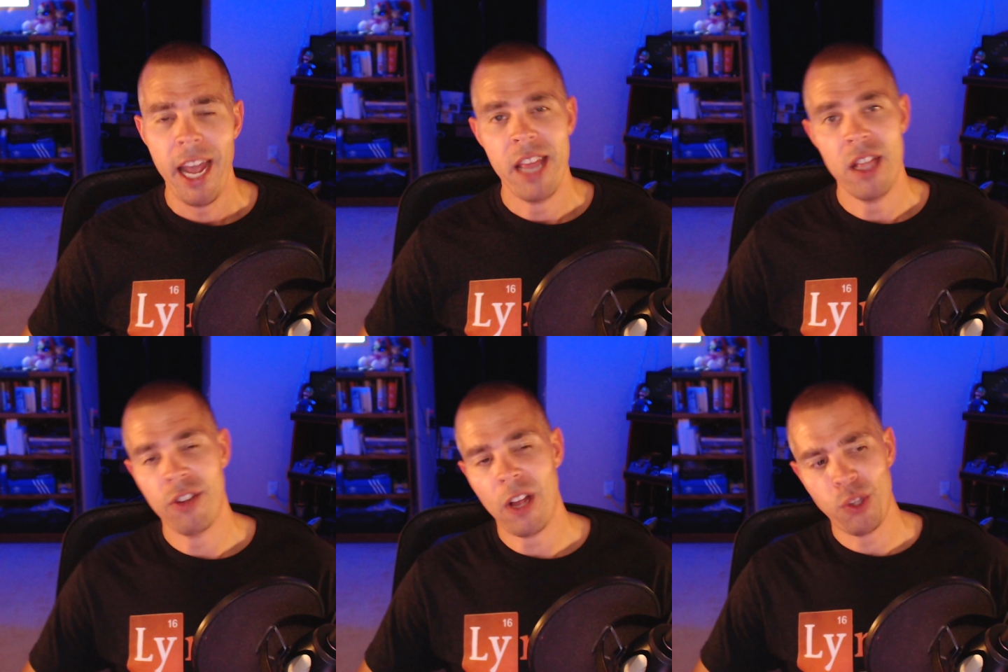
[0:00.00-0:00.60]
and
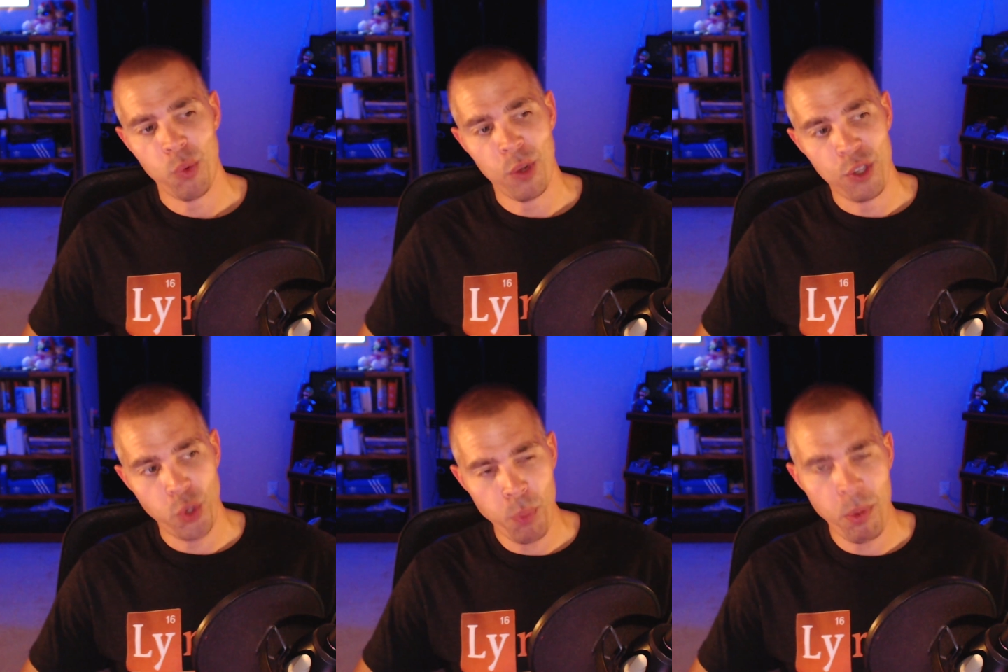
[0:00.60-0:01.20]
there's also a
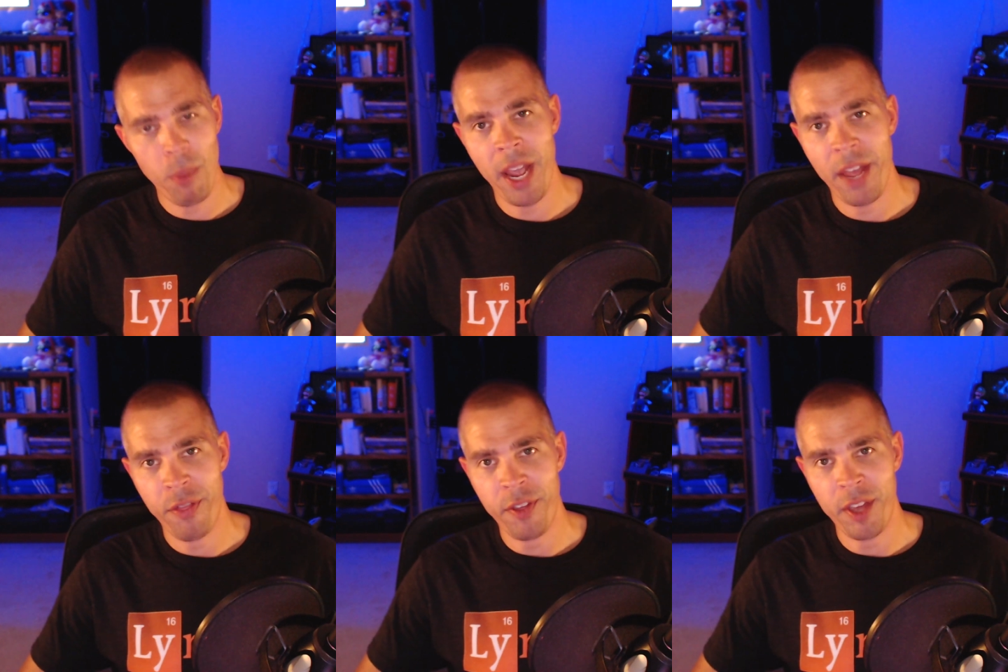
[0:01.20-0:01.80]

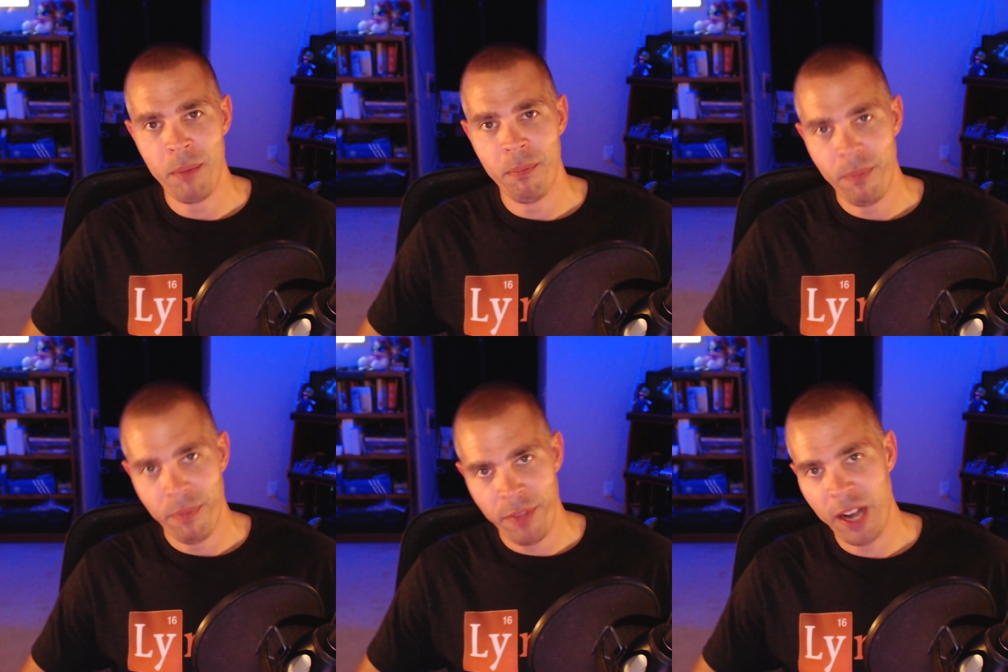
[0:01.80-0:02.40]
Superman
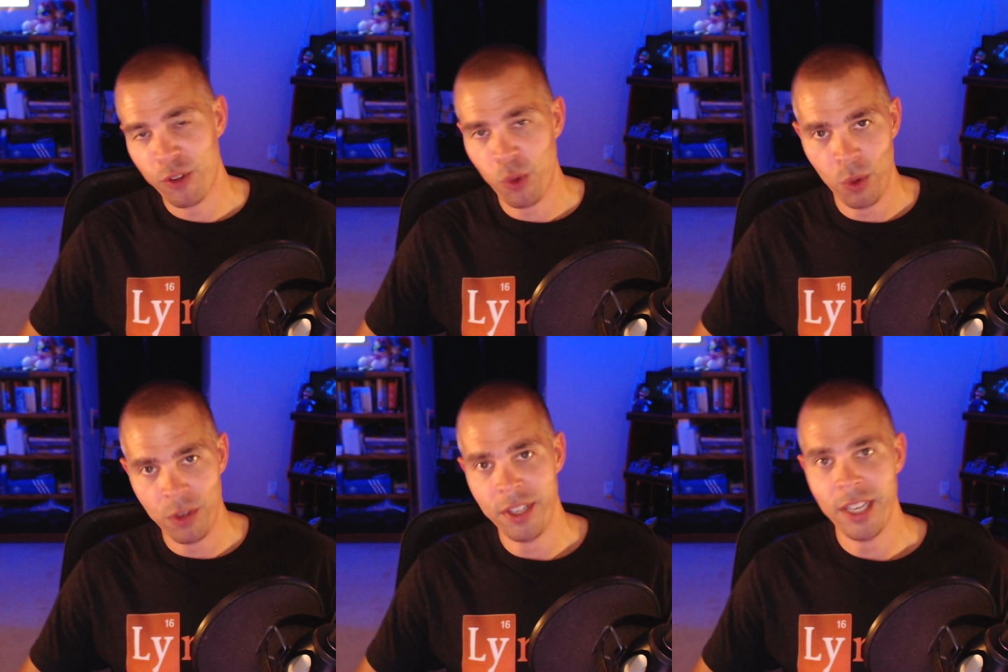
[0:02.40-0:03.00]
theme there
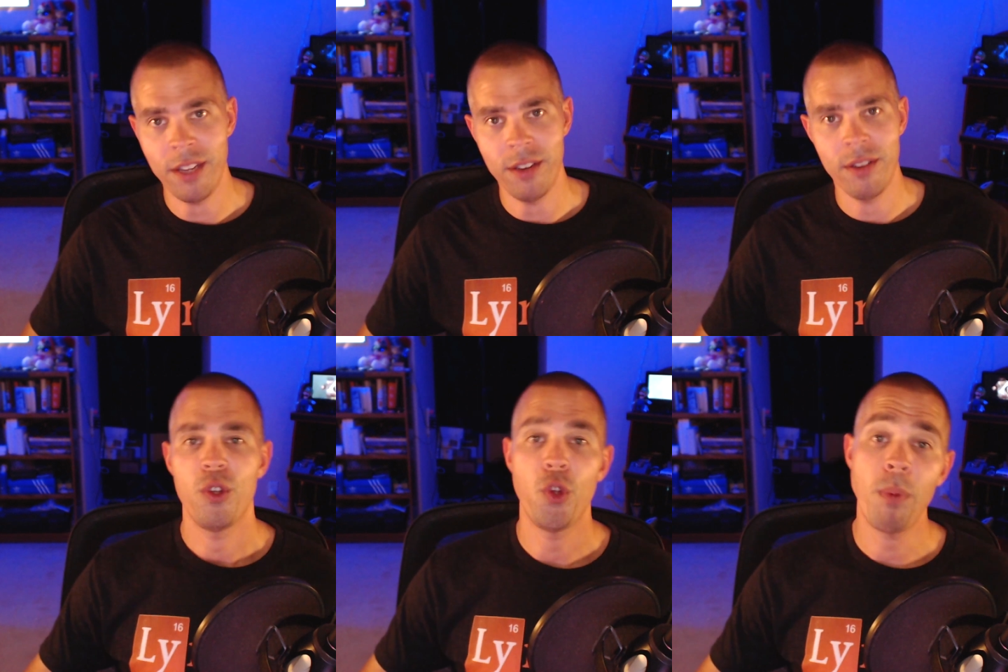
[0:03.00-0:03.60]
towards the
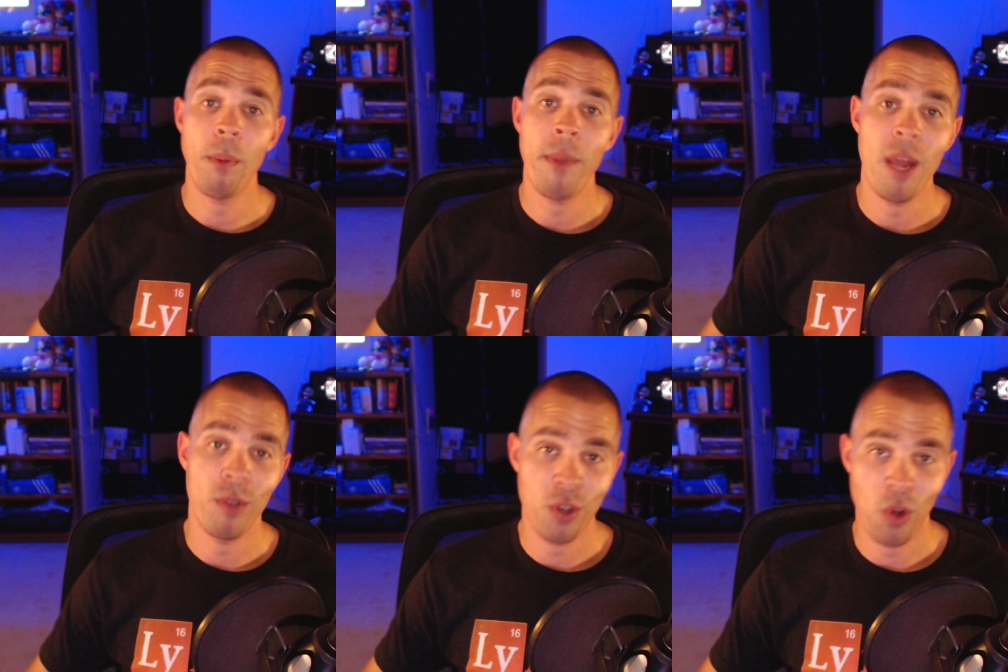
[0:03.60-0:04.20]
end.
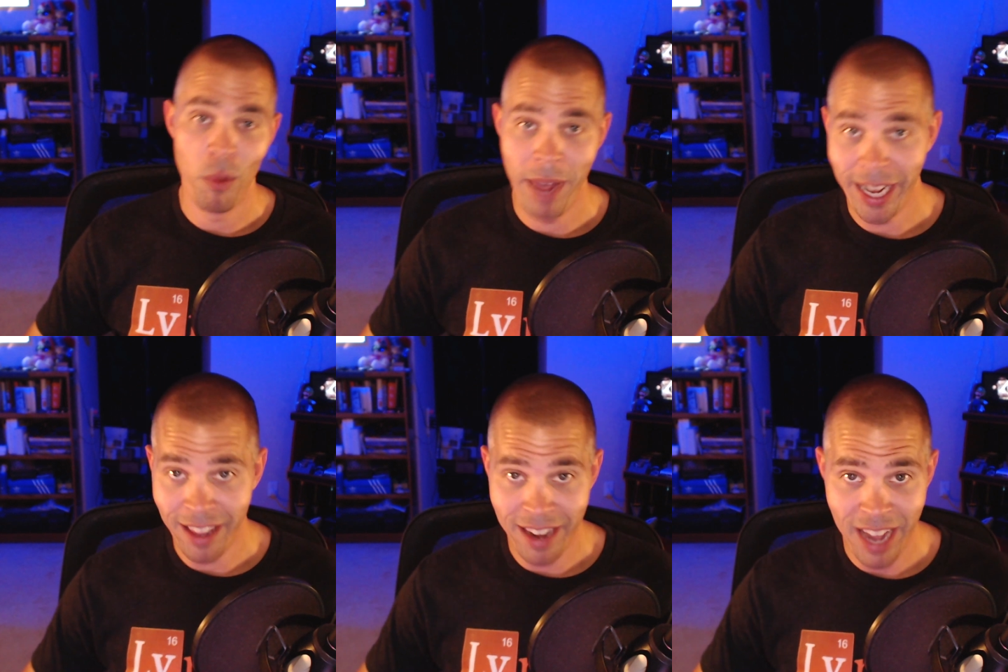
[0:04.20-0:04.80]
Superman was known
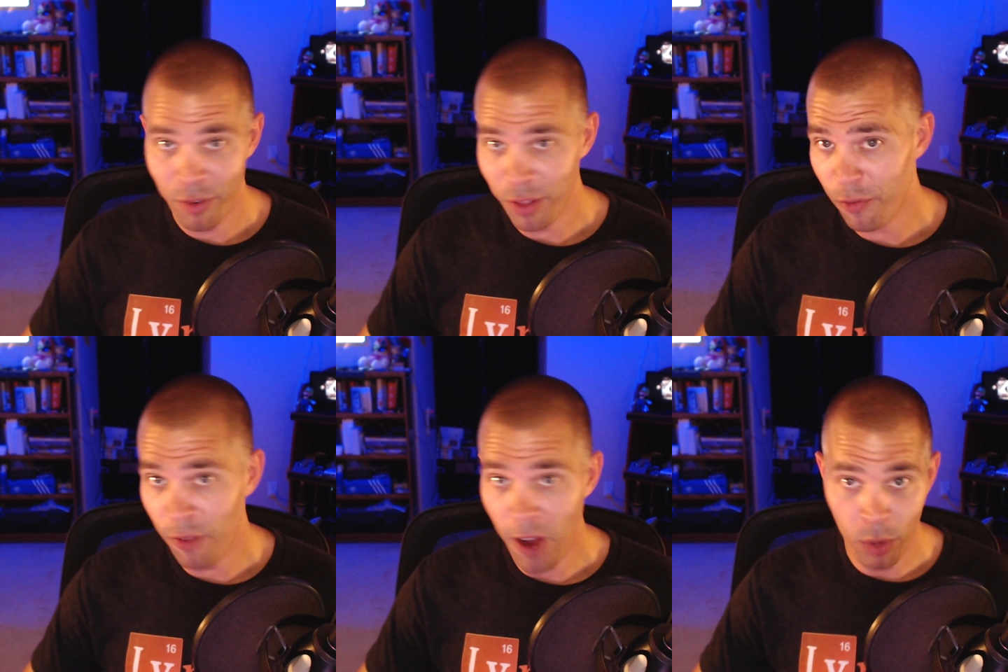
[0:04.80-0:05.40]
back in the day for
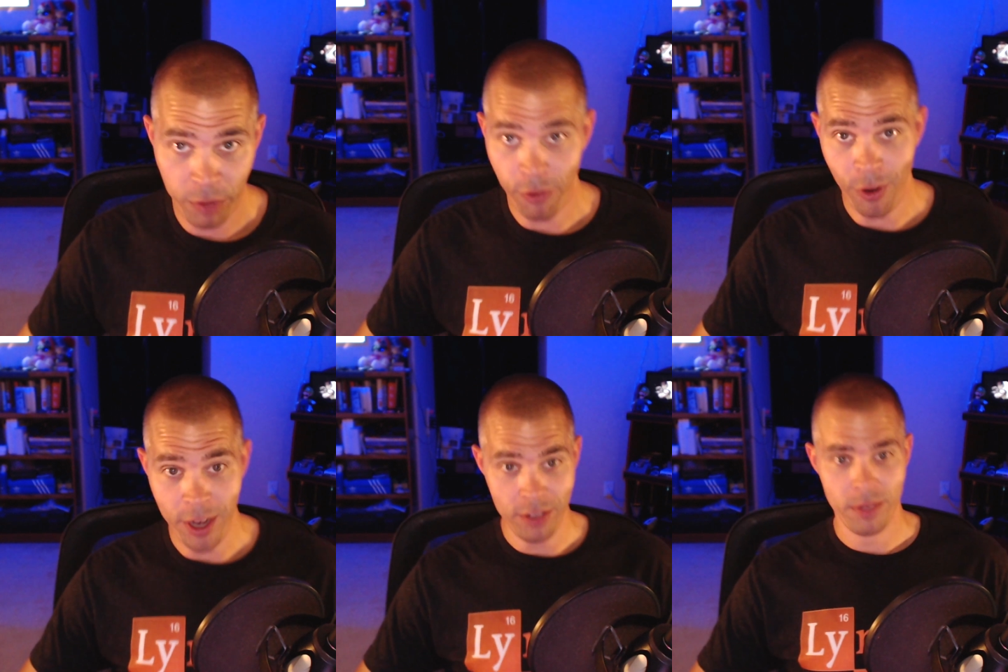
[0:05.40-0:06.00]
the following
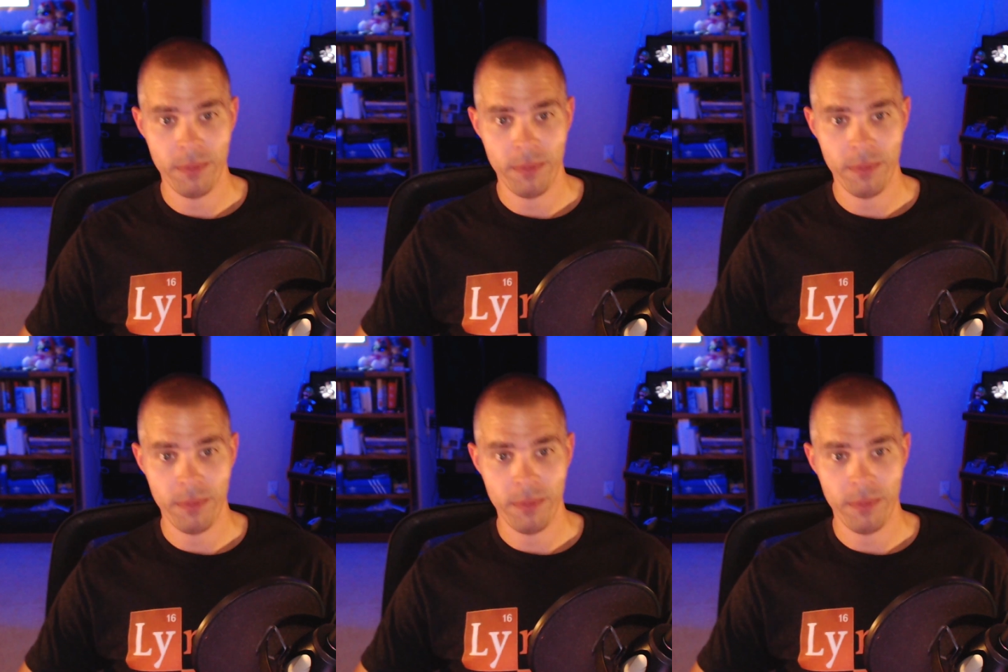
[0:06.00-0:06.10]
phrase: